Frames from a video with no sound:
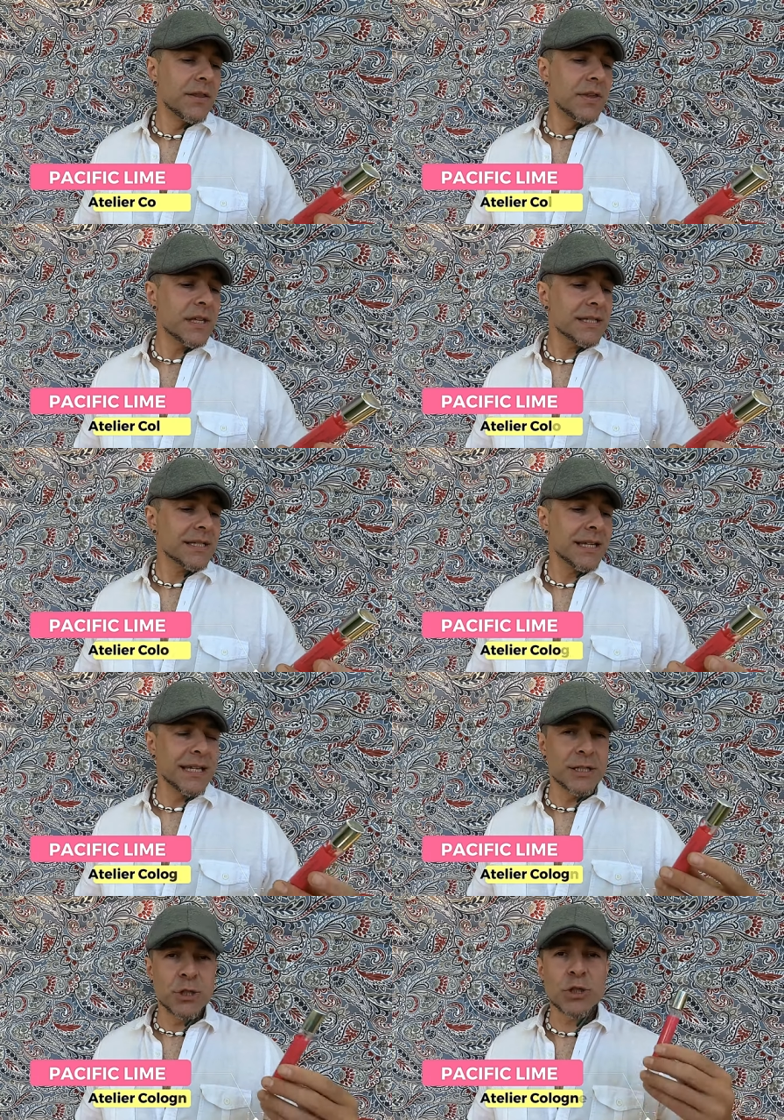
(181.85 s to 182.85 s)
This
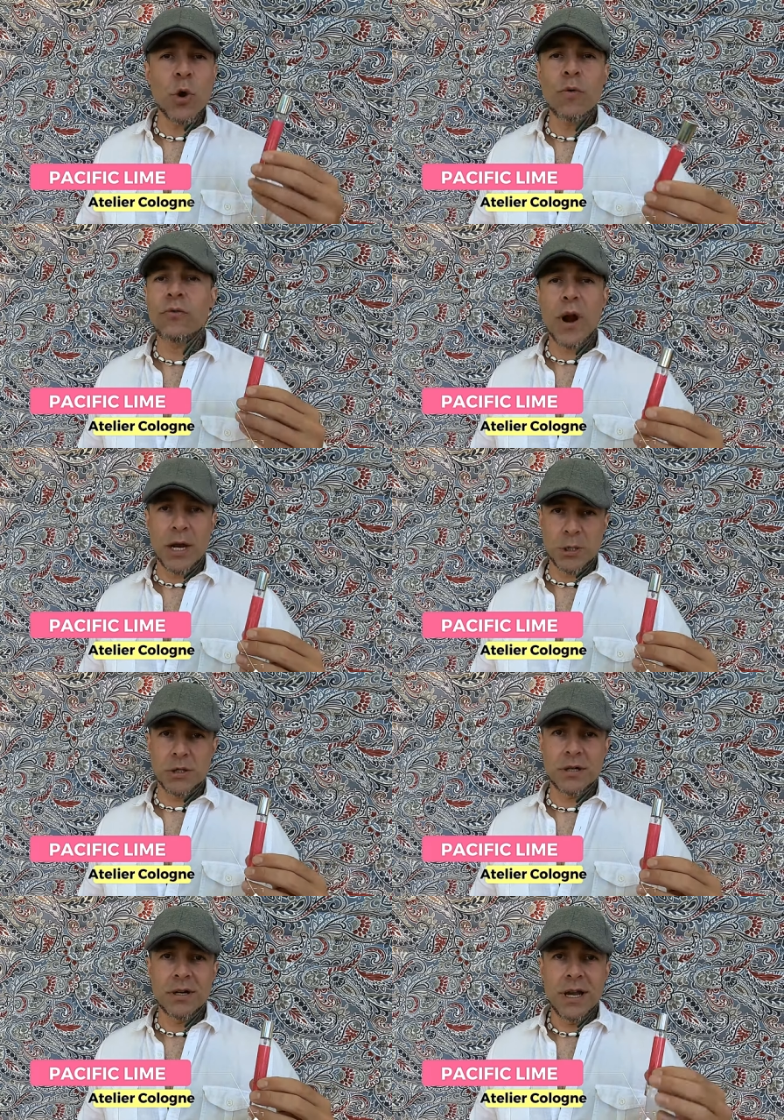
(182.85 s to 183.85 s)
is so fresh